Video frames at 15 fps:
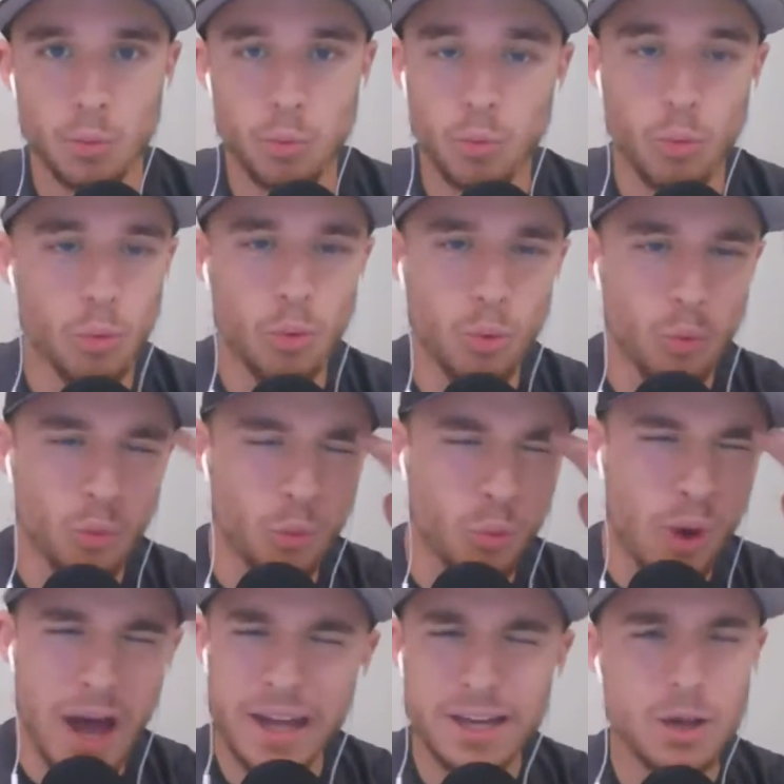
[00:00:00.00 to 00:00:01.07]

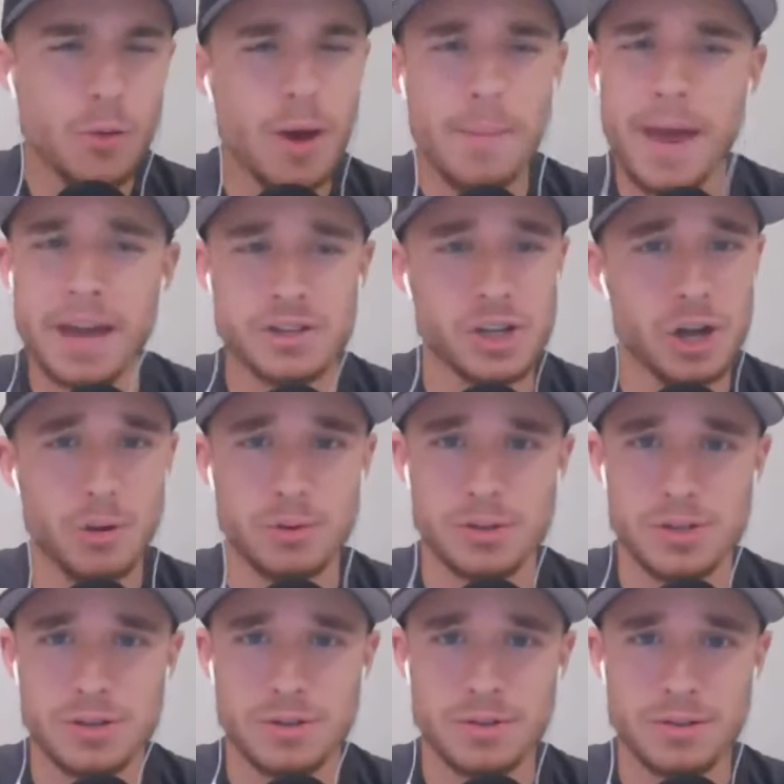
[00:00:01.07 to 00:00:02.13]
Why do you want Mac
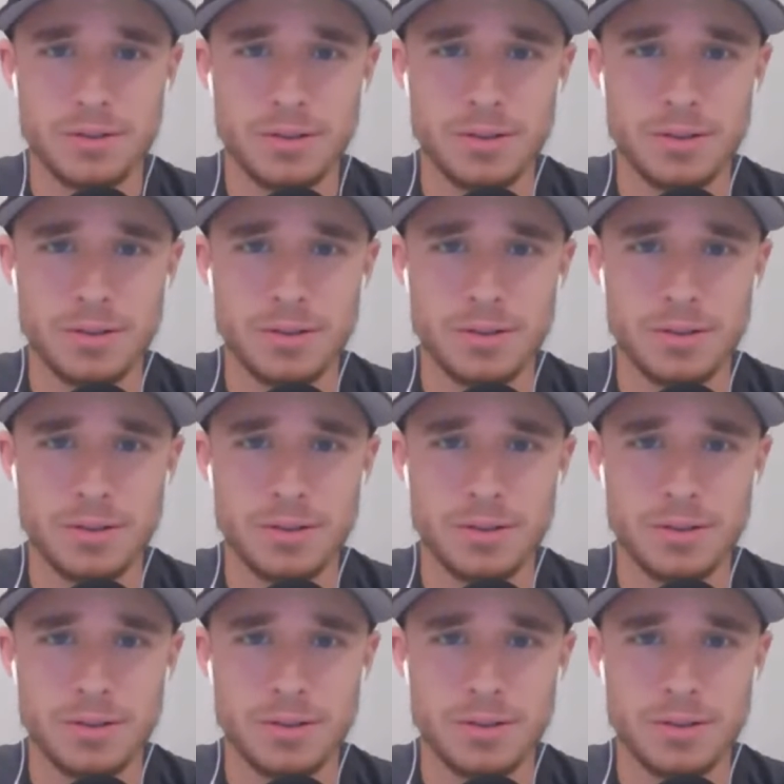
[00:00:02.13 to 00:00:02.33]
Jones?